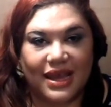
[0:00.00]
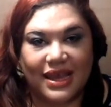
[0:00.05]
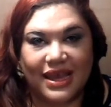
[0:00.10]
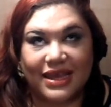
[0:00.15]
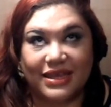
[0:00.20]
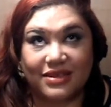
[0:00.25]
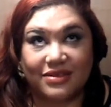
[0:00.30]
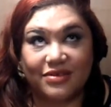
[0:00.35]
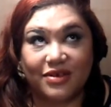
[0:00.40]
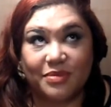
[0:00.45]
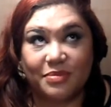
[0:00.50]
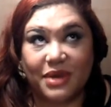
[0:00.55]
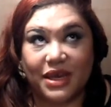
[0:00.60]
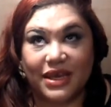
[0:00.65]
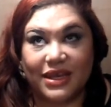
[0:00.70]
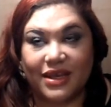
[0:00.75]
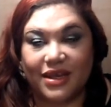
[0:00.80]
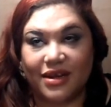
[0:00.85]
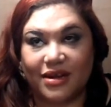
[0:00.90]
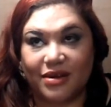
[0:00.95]
I hate doing
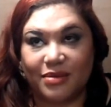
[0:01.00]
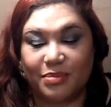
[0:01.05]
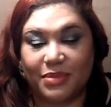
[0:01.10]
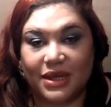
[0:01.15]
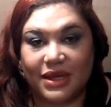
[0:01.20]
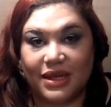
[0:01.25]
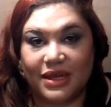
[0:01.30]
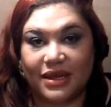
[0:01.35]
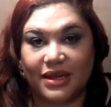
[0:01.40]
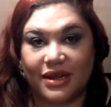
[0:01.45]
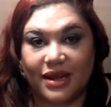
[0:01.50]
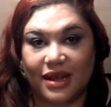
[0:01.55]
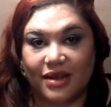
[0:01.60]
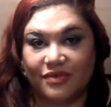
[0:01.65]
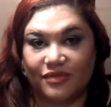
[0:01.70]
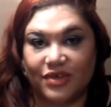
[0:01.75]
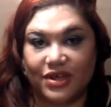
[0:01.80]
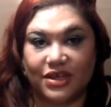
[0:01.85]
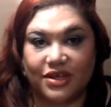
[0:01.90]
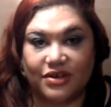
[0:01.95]
my hair, but
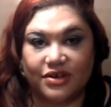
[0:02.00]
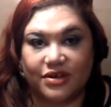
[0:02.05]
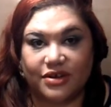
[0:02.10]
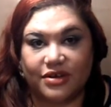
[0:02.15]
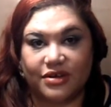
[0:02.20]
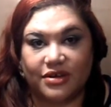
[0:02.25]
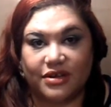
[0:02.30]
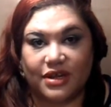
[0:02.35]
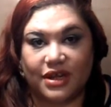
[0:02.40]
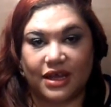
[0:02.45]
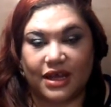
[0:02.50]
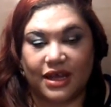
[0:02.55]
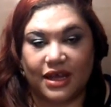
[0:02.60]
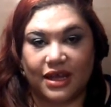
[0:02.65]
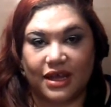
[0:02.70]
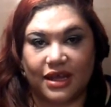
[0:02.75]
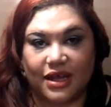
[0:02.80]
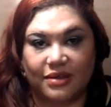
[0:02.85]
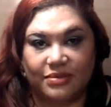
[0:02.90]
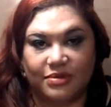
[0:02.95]
I figured
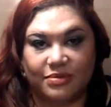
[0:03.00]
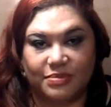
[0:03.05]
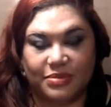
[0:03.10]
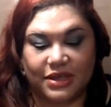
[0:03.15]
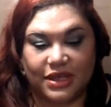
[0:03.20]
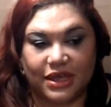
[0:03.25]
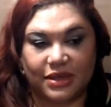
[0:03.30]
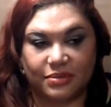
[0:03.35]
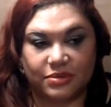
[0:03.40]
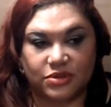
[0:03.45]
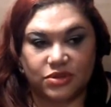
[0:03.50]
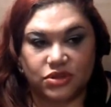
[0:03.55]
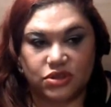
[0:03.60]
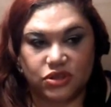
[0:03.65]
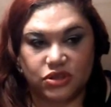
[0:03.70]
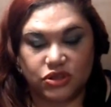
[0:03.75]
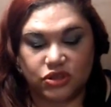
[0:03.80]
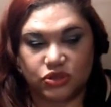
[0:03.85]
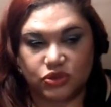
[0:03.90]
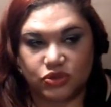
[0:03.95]
I would be able
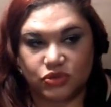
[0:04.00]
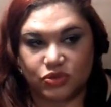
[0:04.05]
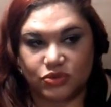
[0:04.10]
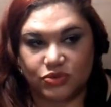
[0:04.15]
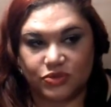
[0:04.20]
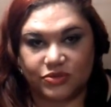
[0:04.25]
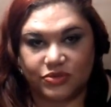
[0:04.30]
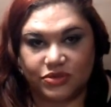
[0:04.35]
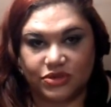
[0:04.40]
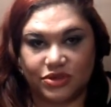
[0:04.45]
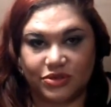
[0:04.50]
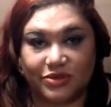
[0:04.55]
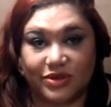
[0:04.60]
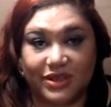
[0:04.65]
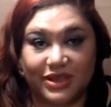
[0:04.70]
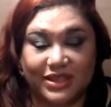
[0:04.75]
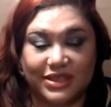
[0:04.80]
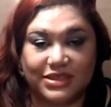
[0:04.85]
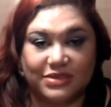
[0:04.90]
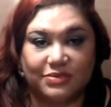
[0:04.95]
to do
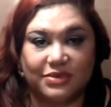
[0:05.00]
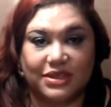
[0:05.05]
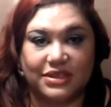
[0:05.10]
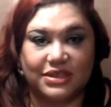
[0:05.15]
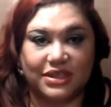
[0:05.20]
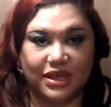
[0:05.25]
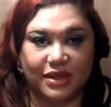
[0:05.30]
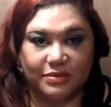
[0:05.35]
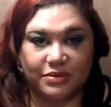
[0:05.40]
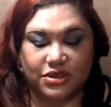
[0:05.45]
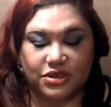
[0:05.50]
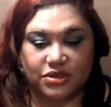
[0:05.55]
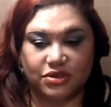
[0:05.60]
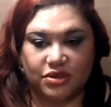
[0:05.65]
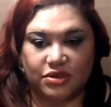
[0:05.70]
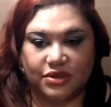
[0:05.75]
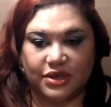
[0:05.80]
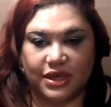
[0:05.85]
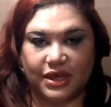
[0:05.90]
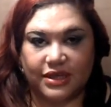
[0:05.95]
it this one time to
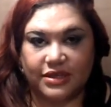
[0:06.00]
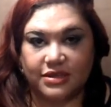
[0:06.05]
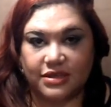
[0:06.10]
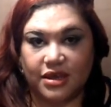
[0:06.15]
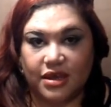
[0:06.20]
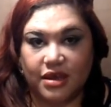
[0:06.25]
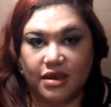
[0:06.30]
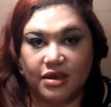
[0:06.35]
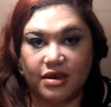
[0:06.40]
show you guys.